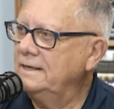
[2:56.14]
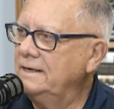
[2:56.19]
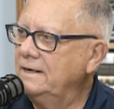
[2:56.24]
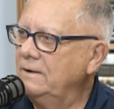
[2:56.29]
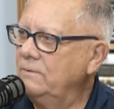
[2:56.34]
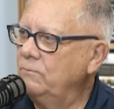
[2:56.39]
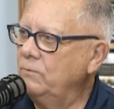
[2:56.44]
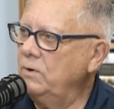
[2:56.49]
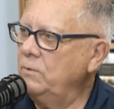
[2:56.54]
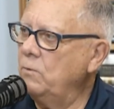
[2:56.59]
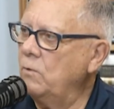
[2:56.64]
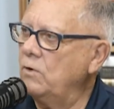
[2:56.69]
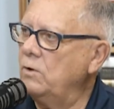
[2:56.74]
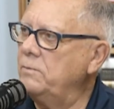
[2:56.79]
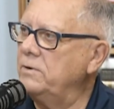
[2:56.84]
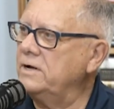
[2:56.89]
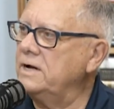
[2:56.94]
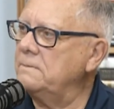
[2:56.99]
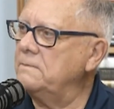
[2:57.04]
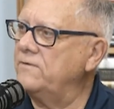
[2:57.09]
we wanted
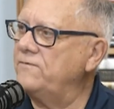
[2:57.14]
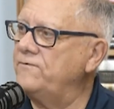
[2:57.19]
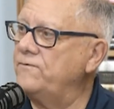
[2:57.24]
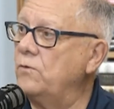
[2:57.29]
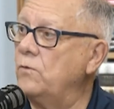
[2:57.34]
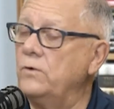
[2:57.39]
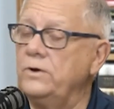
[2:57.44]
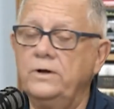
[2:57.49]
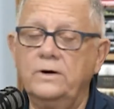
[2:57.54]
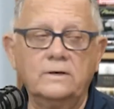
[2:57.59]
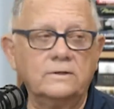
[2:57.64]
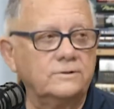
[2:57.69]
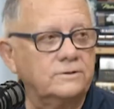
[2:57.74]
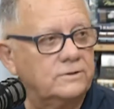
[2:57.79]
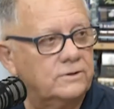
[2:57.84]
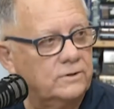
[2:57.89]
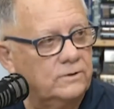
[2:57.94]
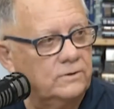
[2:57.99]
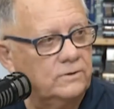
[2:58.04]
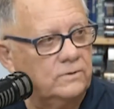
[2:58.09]
to become a 4-year
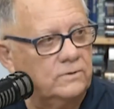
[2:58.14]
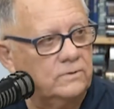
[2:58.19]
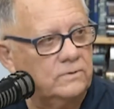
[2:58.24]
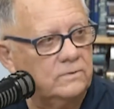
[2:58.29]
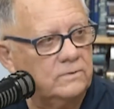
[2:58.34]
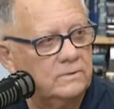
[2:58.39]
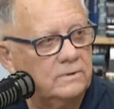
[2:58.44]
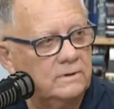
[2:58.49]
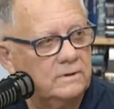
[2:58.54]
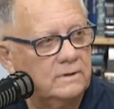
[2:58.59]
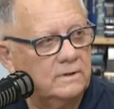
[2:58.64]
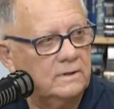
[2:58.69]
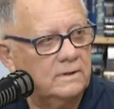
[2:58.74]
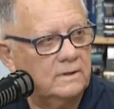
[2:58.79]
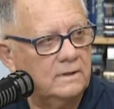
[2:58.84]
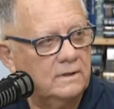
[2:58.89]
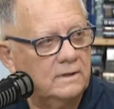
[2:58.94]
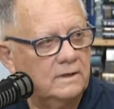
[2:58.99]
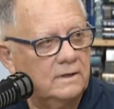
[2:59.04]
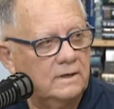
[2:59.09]
school,
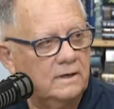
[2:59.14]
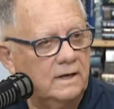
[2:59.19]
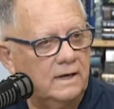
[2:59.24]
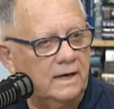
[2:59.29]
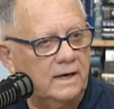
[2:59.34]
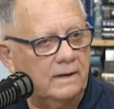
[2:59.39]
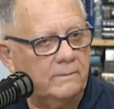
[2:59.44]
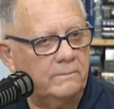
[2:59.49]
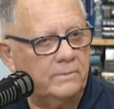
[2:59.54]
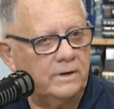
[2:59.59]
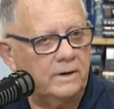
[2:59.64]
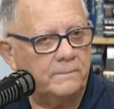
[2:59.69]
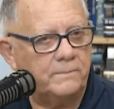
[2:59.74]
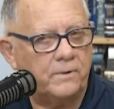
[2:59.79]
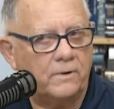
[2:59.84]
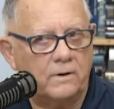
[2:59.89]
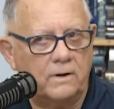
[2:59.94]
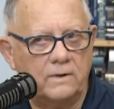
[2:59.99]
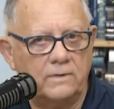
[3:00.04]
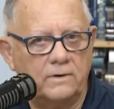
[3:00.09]
and being a
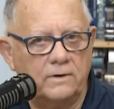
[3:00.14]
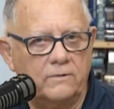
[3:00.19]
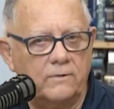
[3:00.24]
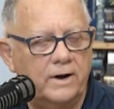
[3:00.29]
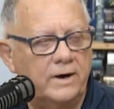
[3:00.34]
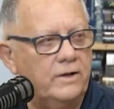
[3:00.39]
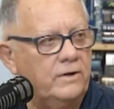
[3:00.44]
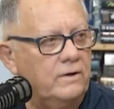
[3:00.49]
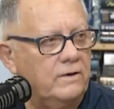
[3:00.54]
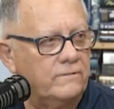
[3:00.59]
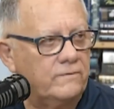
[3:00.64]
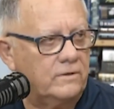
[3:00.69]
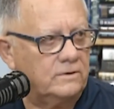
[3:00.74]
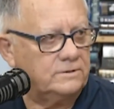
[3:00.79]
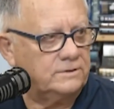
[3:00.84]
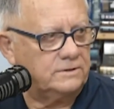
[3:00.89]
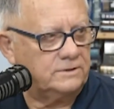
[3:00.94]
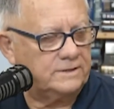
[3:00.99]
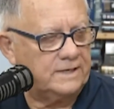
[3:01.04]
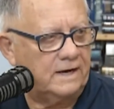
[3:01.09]
part of the Greater
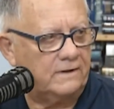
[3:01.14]
University of South